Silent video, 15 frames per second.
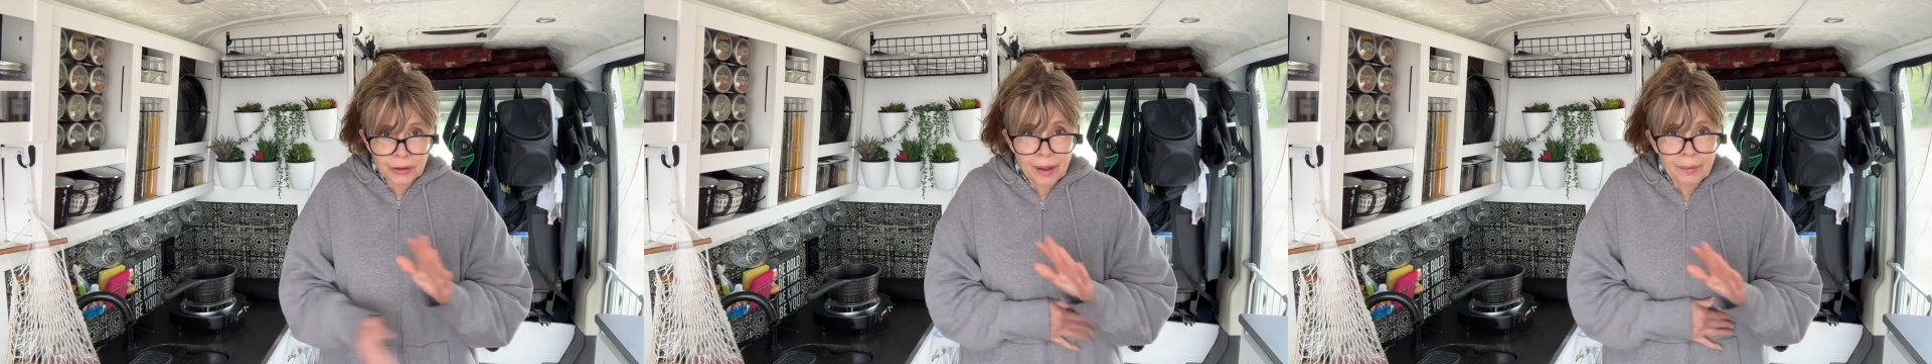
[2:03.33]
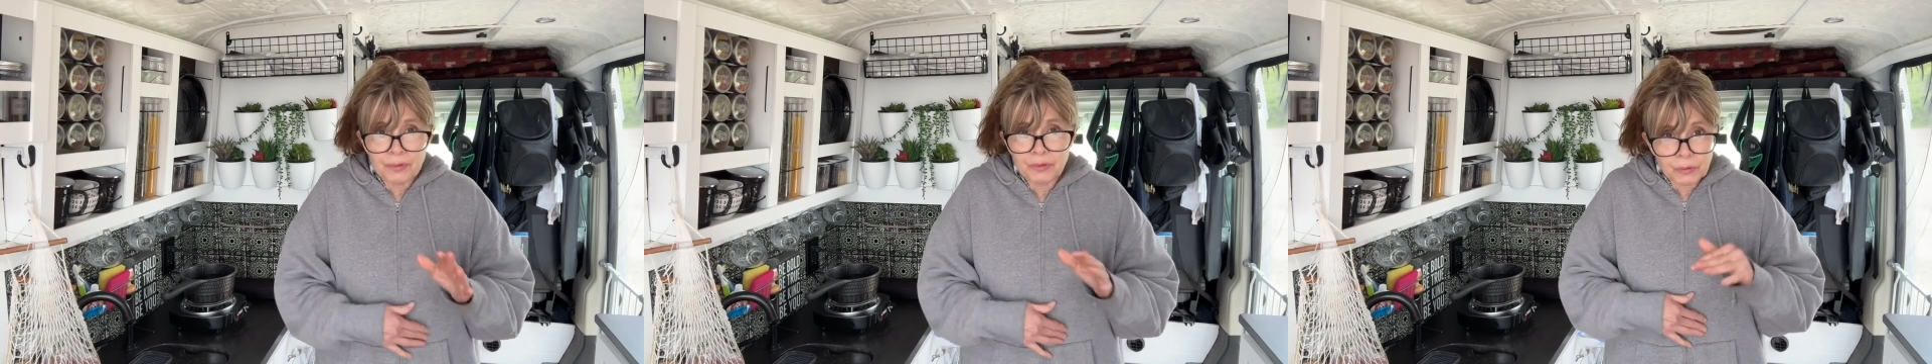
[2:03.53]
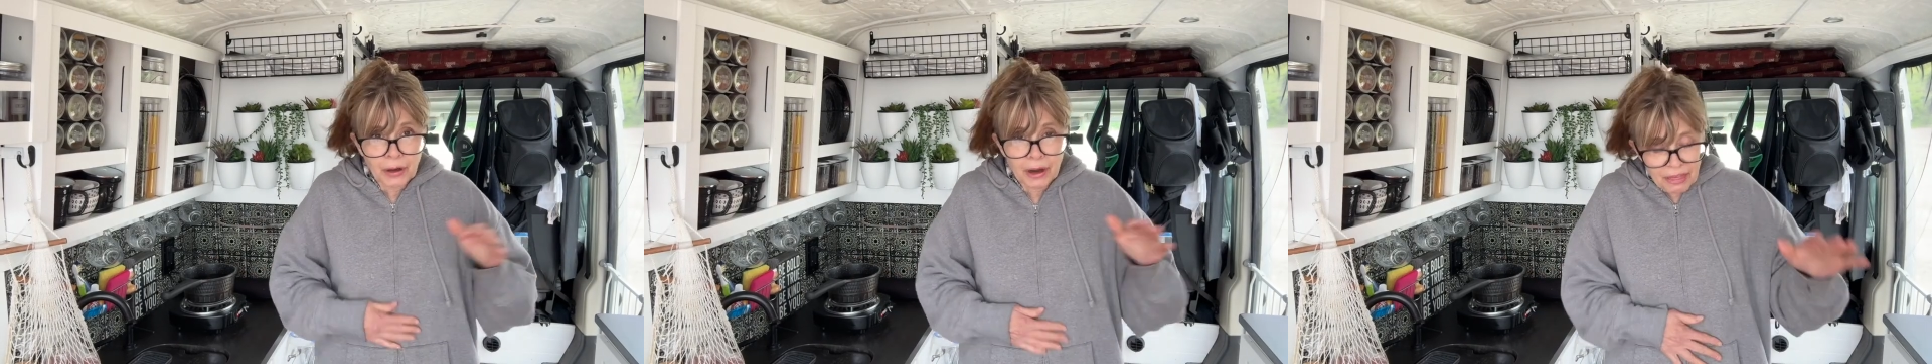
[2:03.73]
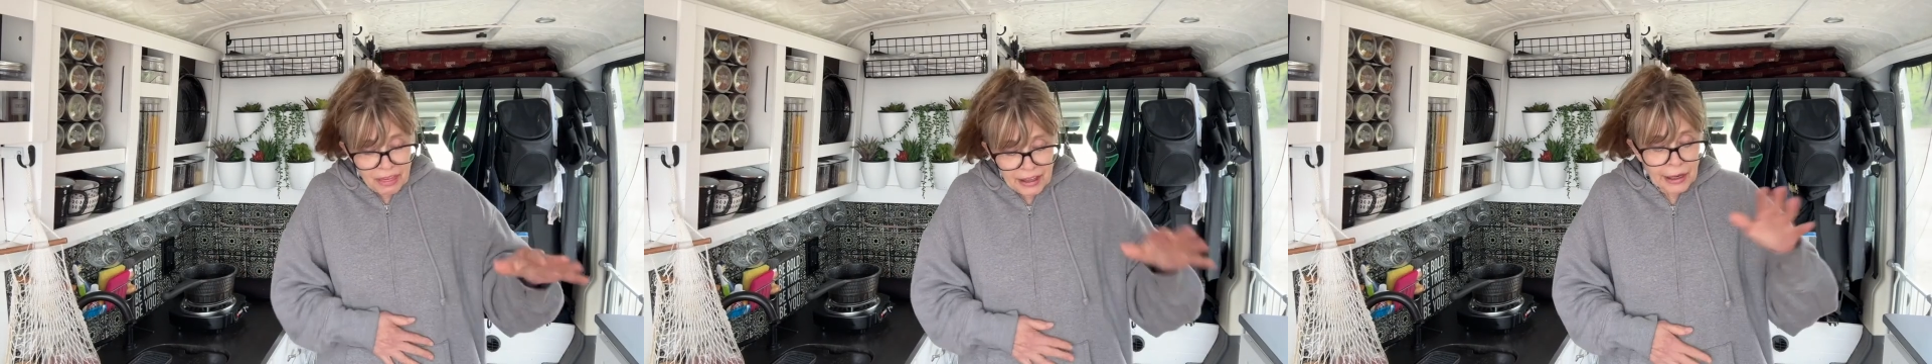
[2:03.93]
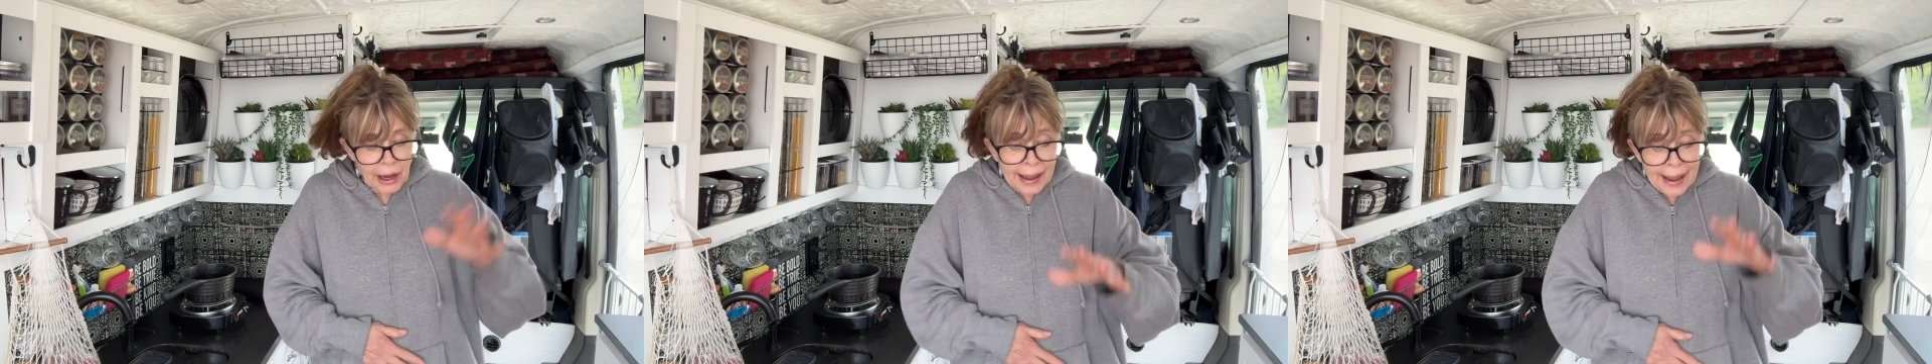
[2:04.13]
I mean, where I
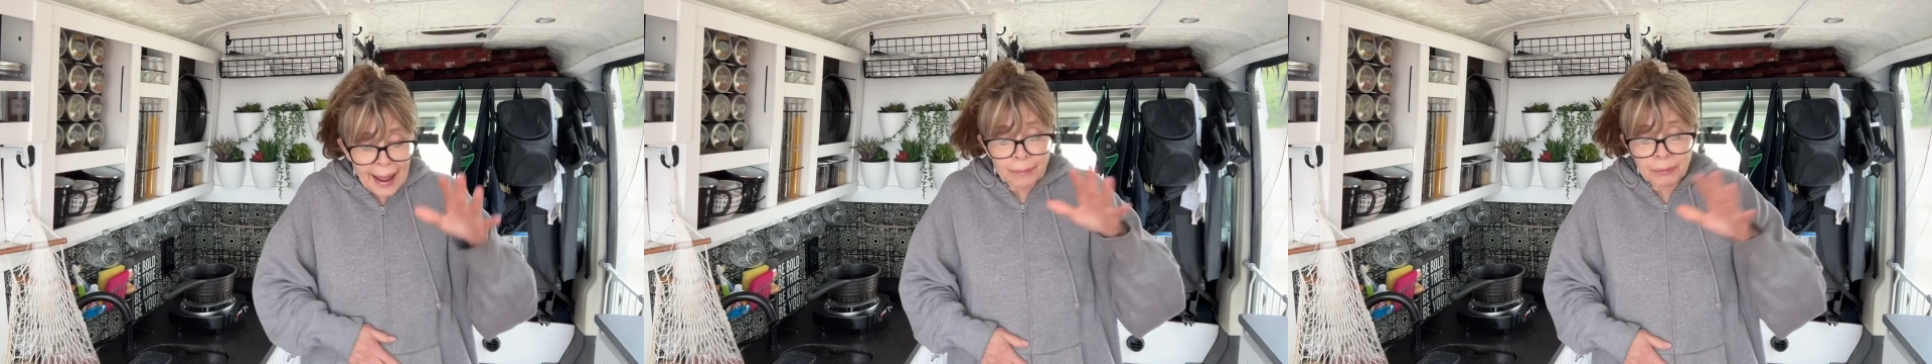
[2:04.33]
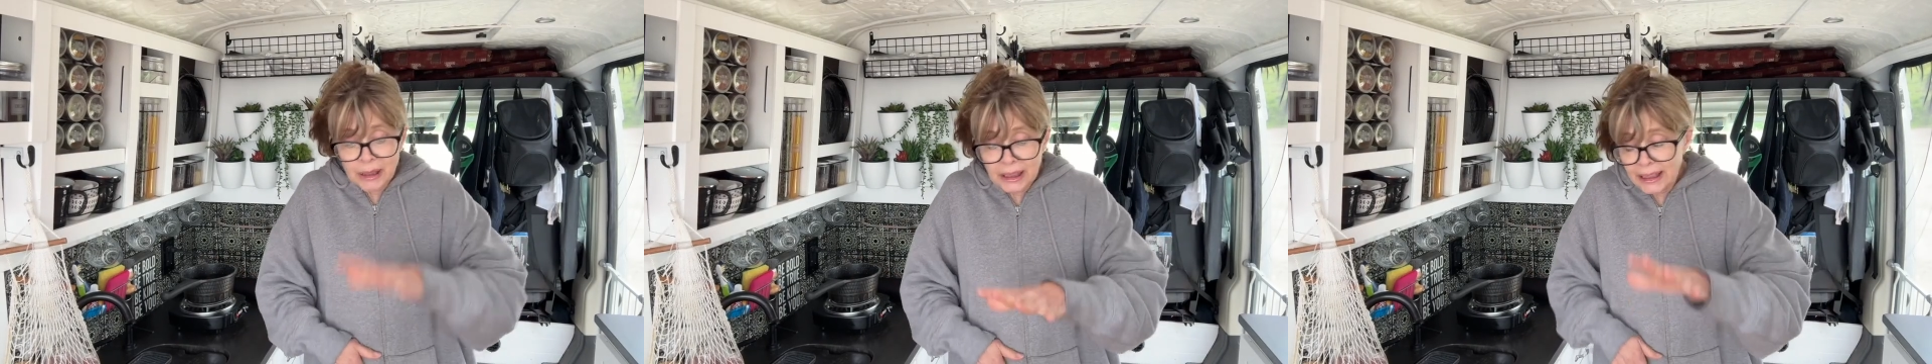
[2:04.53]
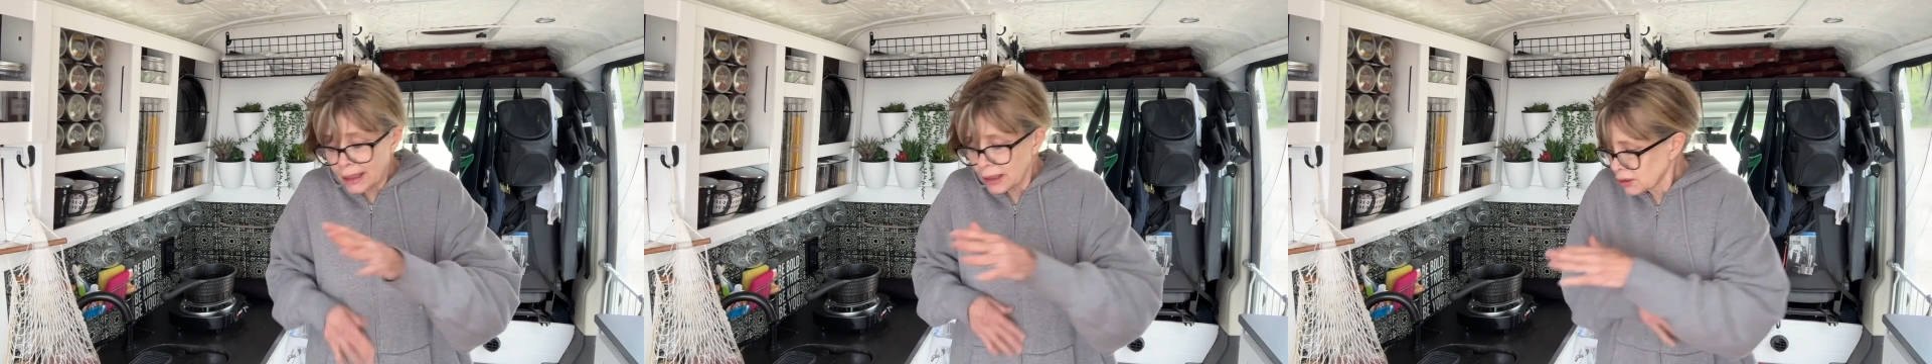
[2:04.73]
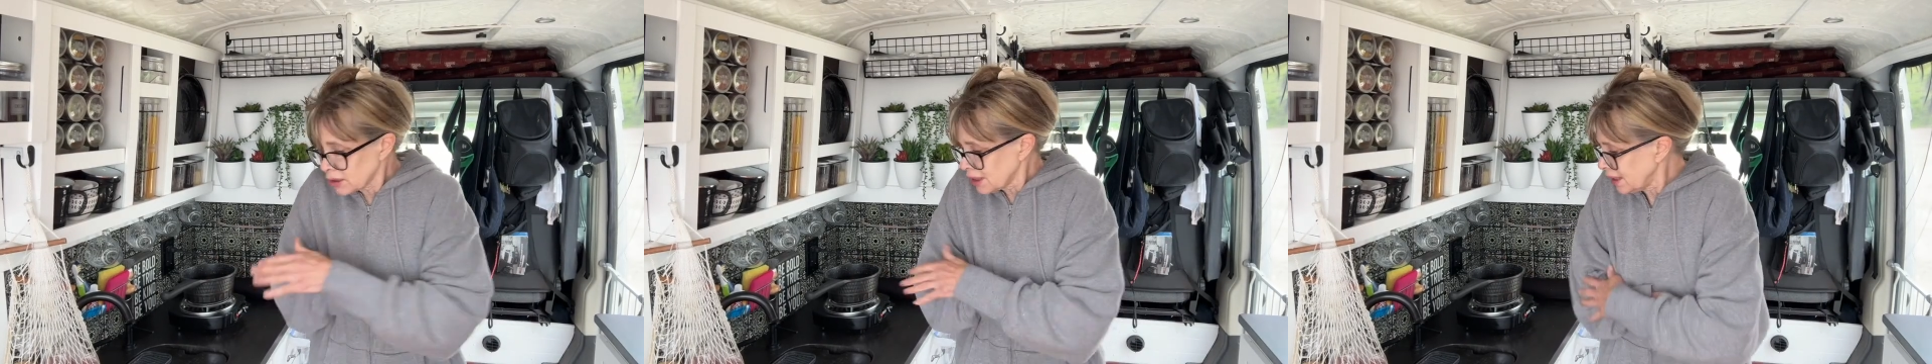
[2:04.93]
think I am legally